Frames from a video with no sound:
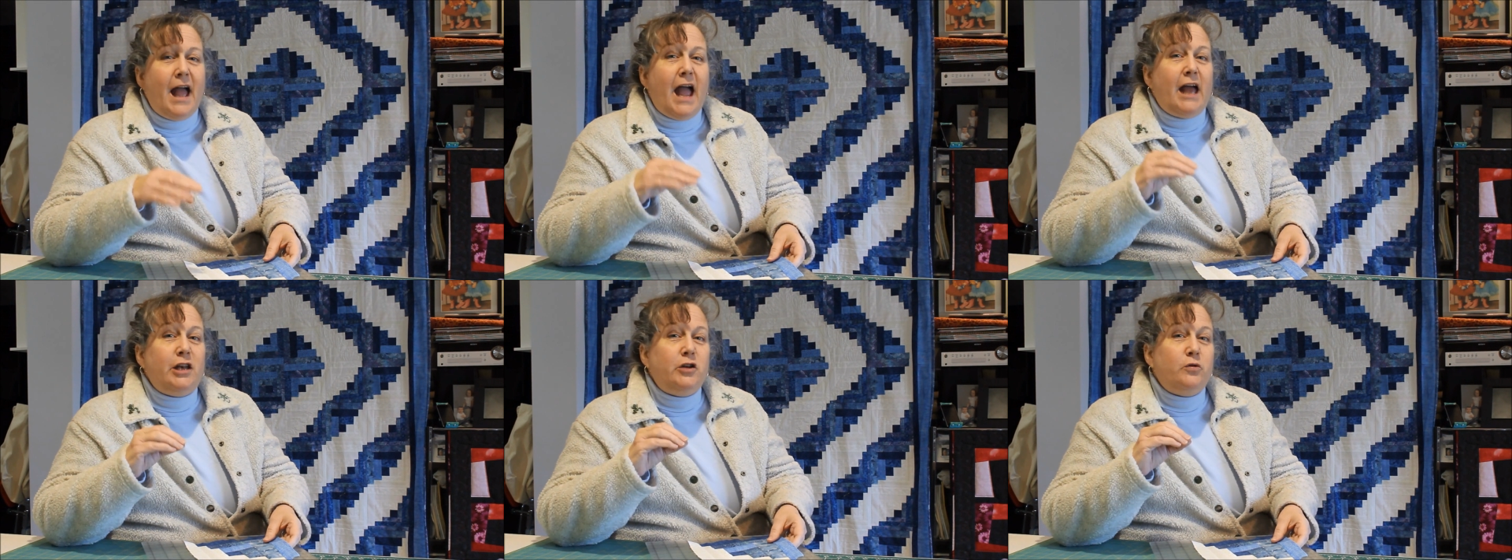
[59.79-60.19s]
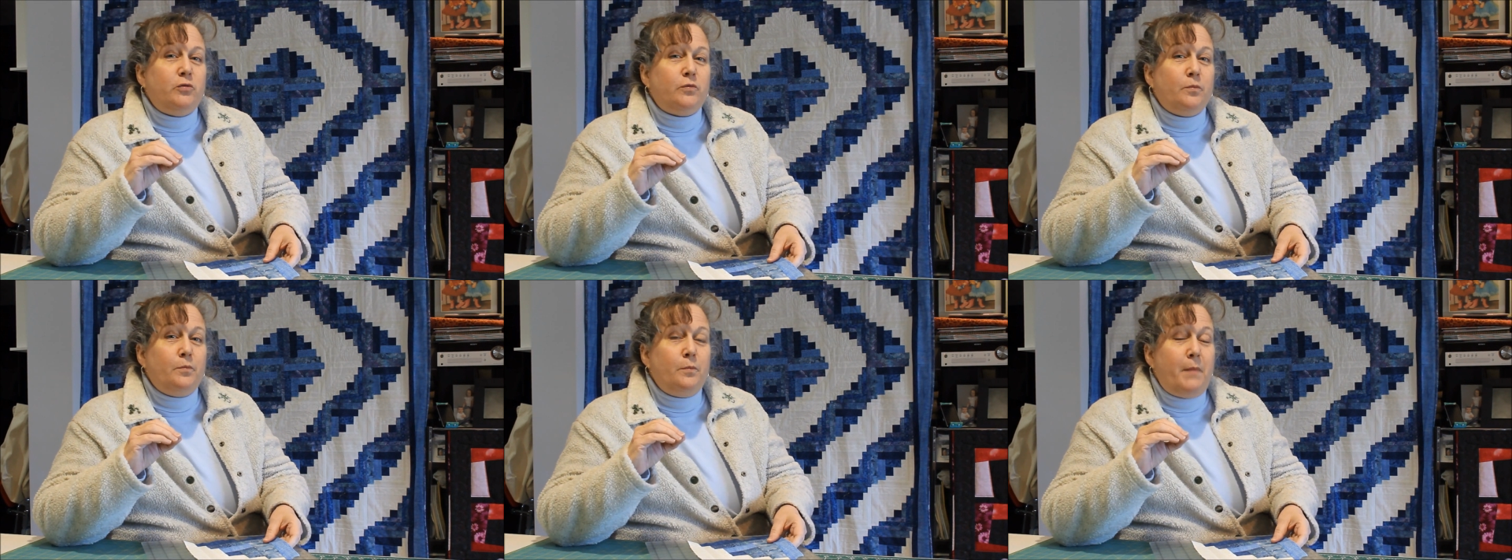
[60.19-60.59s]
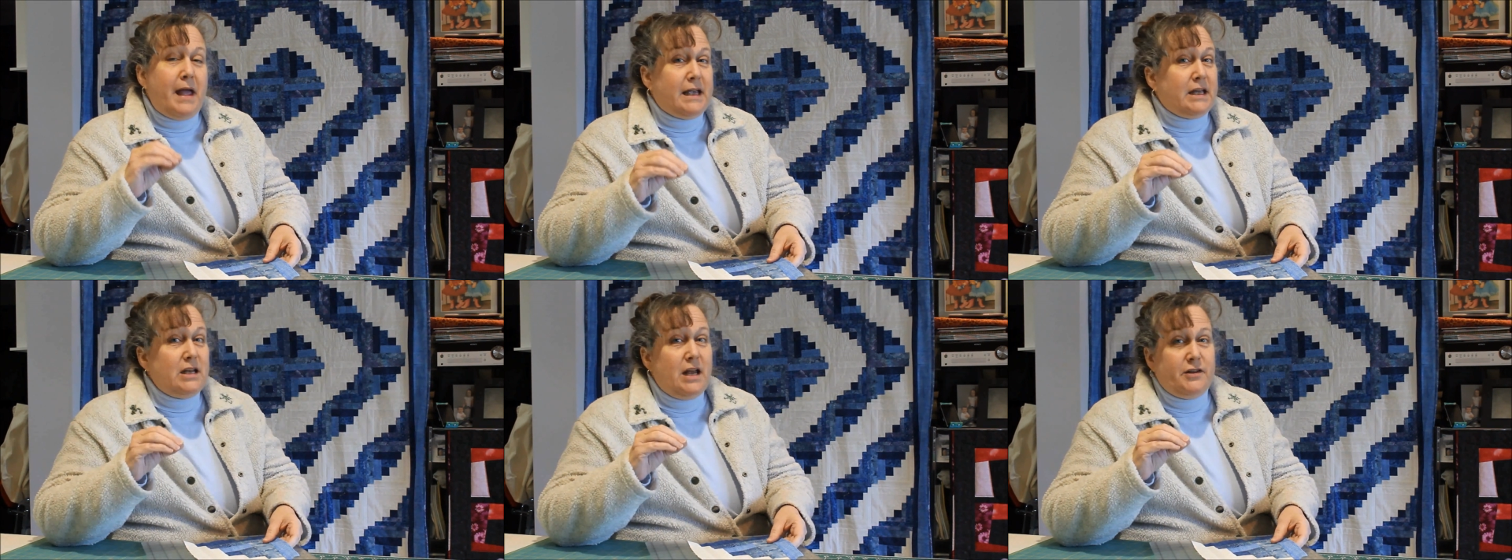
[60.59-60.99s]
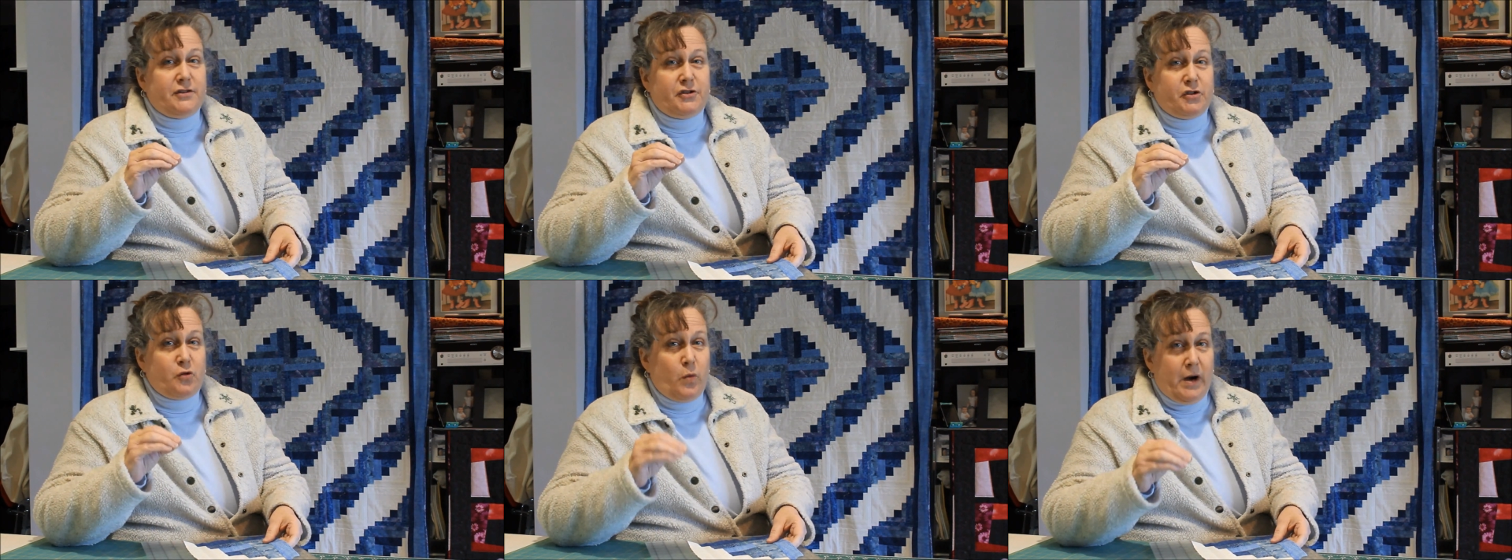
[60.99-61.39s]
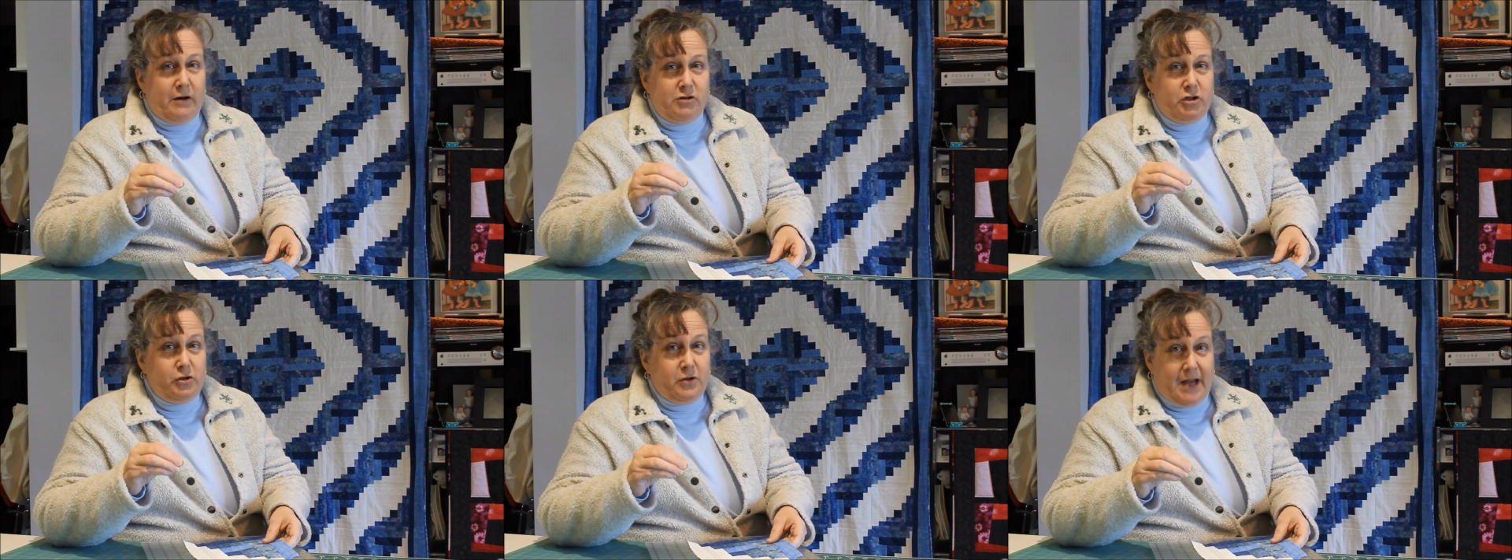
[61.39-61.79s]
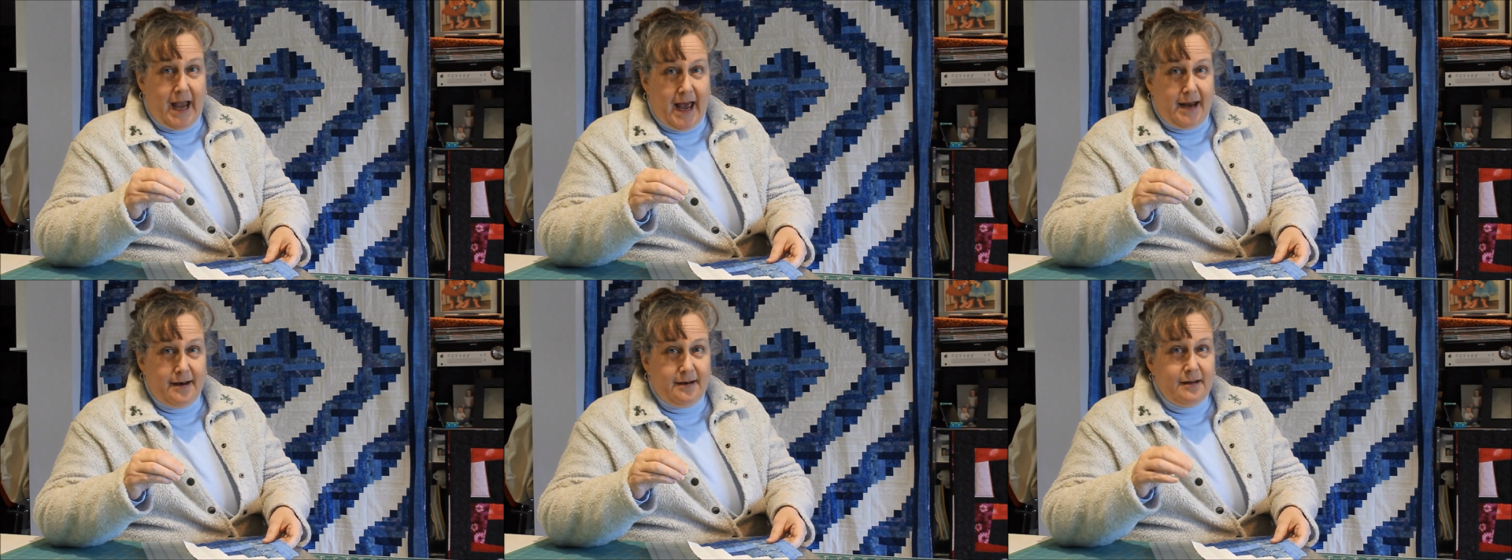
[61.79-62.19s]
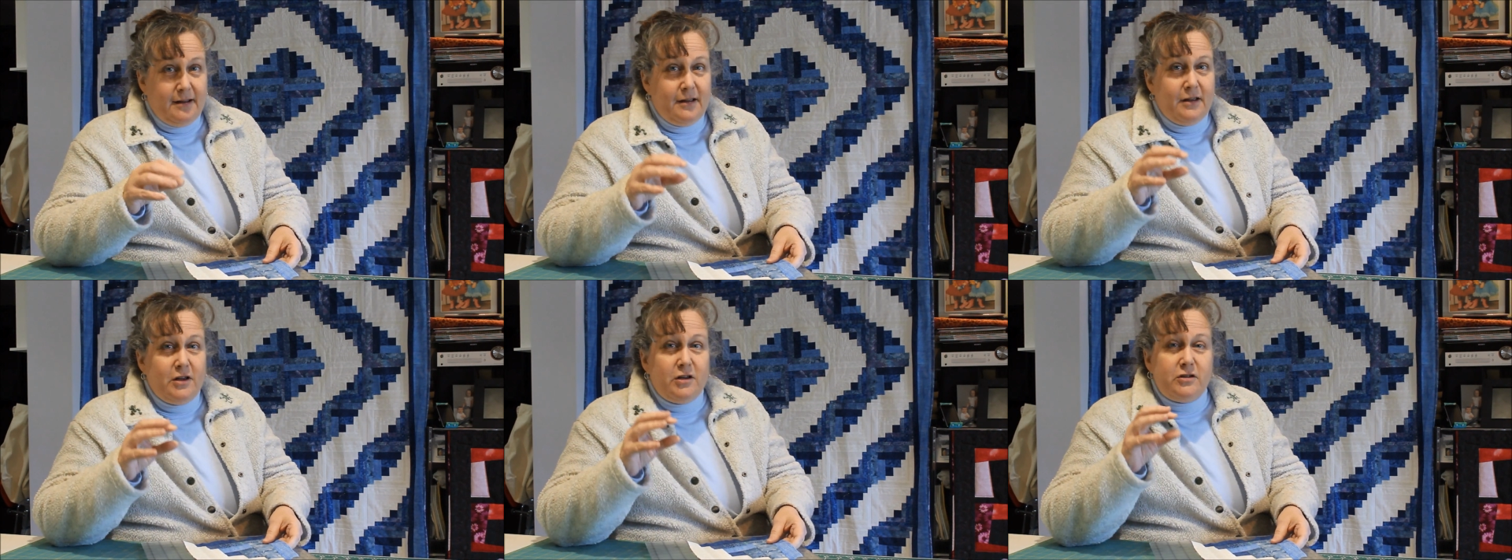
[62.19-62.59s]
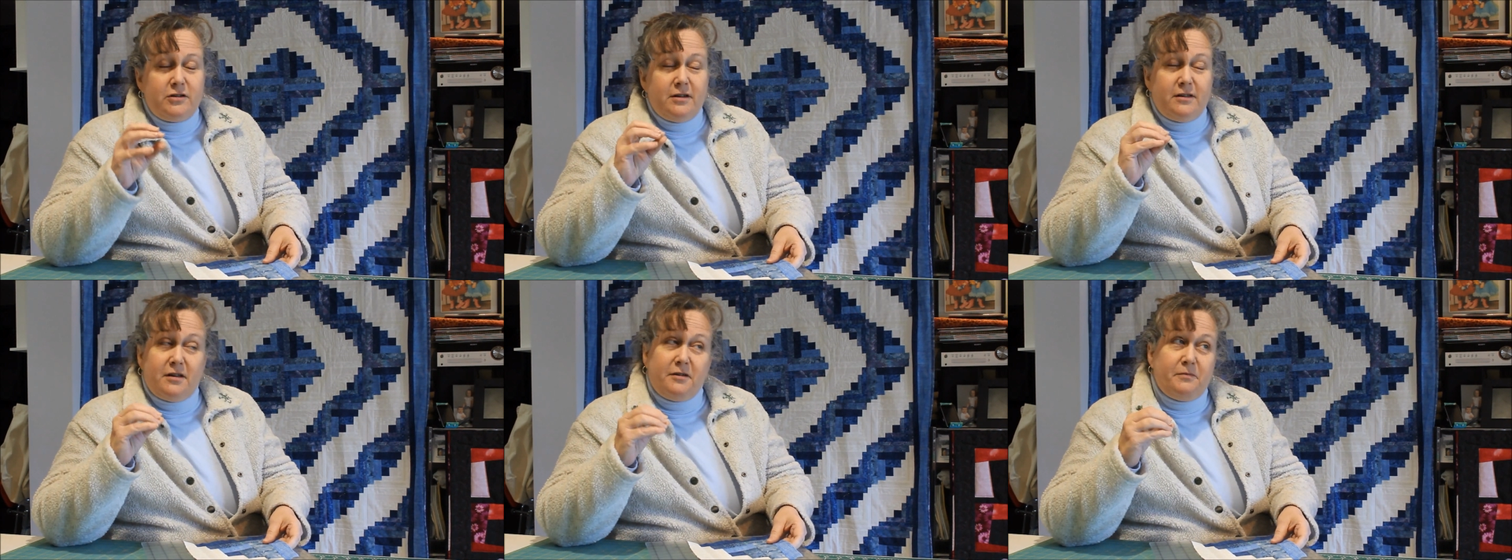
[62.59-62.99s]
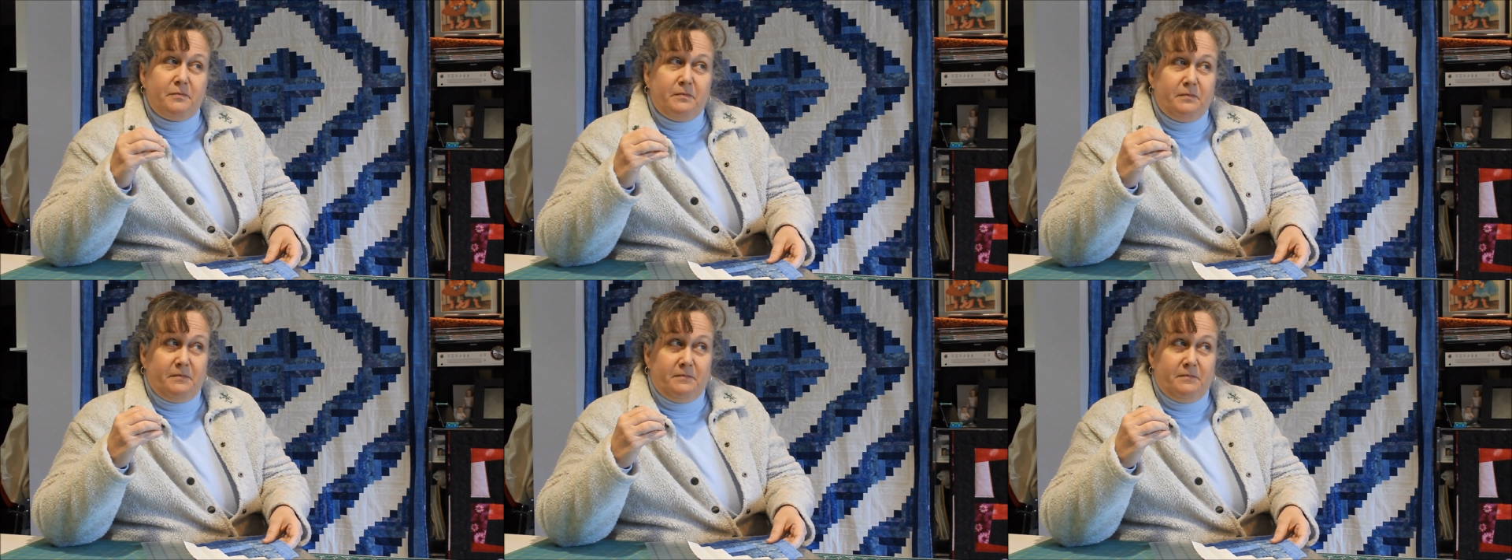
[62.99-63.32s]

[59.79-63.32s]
and you make it as square as you can to the